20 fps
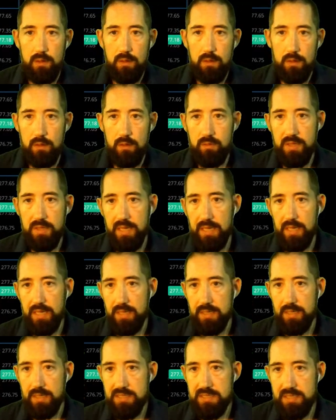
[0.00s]

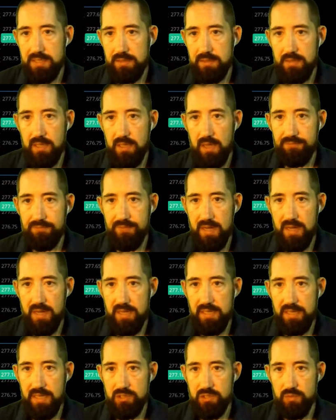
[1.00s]
Okay, still not finding
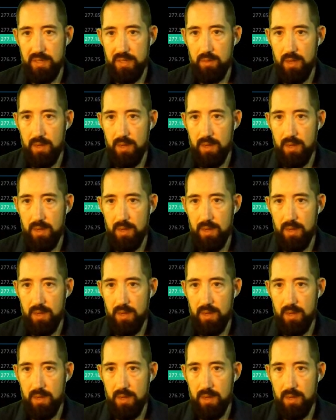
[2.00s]
that trade.